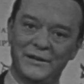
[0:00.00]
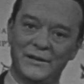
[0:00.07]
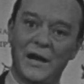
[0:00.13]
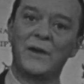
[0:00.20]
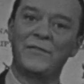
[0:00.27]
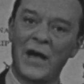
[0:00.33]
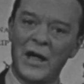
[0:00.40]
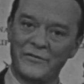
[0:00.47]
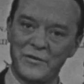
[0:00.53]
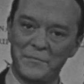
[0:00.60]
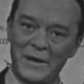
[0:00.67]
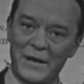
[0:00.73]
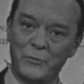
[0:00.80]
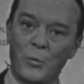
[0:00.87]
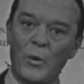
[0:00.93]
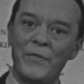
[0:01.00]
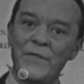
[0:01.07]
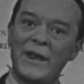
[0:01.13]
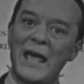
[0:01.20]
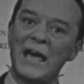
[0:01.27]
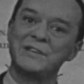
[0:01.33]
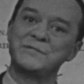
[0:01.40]
of alphabet, one
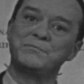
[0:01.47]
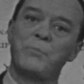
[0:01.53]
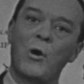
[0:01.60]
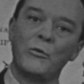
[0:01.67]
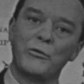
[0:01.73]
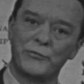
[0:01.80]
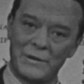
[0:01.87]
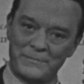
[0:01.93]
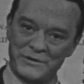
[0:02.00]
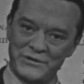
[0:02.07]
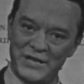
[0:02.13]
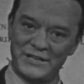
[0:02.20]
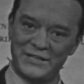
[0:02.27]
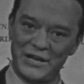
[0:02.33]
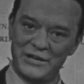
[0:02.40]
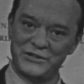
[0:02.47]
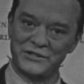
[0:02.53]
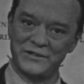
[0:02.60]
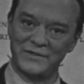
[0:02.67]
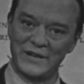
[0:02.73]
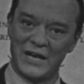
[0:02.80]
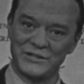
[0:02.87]
that has both representations
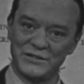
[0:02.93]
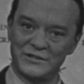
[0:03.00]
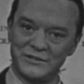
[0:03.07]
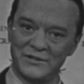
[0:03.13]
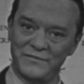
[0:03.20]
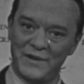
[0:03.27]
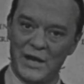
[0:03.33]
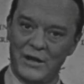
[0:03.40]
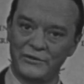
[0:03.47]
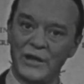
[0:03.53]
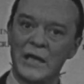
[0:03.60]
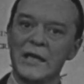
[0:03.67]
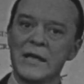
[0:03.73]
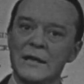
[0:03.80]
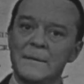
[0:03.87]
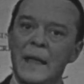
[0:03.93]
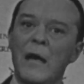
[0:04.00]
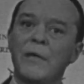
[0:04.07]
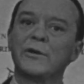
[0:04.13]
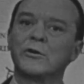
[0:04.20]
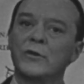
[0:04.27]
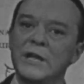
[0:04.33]
of consonants and vowels.
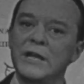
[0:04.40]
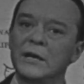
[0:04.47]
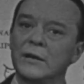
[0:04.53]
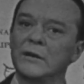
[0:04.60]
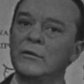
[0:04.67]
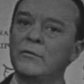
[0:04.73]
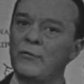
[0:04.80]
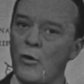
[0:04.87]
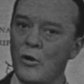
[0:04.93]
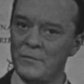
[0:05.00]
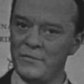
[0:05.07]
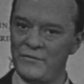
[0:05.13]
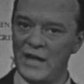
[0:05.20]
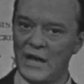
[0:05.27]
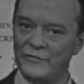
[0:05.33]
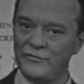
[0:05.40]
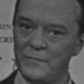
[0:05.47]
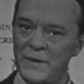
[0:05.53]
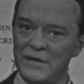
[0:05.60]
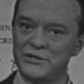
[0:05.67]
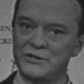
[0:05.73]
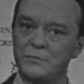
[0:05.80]
Now, the Greek form of the
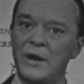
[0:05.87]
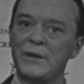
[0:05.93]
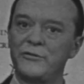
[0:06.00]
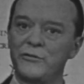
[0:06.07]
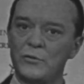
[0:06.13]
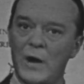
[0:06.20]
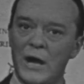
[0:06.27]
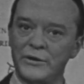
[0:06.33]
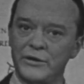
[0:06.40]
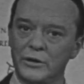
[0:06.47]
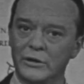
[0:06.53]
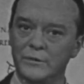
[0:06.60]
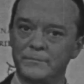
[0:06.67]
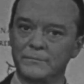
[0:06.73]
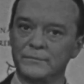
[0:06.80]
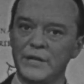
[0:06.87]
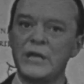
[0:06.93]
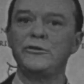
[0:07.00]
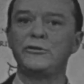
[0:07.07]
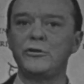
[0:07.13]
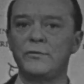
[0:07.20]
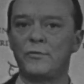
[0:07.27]
alphabet spread throughout Europe
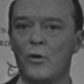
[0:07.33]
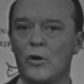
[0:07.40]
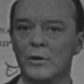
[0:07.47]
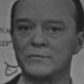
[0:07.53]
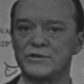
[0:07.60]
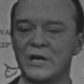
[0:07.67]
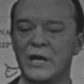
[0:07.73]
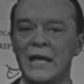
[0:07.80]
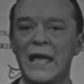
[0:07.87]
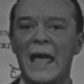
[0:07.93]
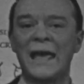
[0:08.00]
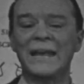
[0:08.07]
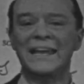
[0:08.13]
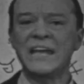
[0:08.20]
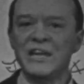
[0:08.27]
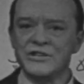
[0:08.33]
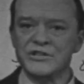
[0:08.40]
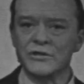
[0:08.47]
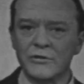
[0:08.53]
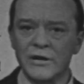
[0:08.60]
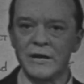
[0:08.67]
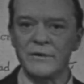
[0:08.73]
in two forms, an East
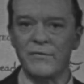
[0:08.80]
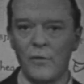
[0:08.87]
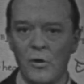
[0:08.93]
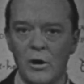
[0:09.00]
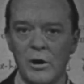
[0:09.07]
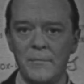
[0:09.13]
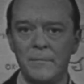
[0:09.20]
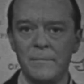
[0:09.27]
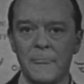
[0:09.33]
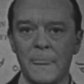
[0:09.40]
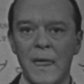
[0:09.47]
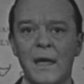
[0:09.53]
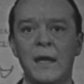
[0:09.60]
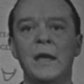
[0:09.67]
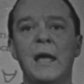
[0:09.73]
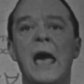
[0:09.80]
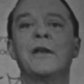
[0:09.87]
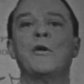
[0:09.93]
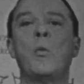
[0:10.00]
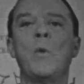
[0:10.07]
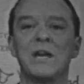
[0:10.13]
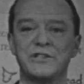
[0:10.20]
Greek form and
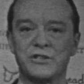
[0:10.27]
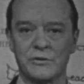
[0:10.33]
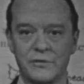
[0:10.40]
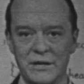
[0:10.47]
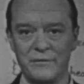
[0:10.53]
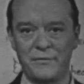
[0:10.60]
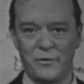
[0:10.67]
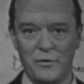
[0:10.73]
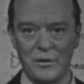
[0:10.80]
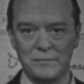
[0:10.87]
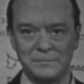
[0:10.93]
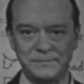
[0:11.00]
a West Greek form.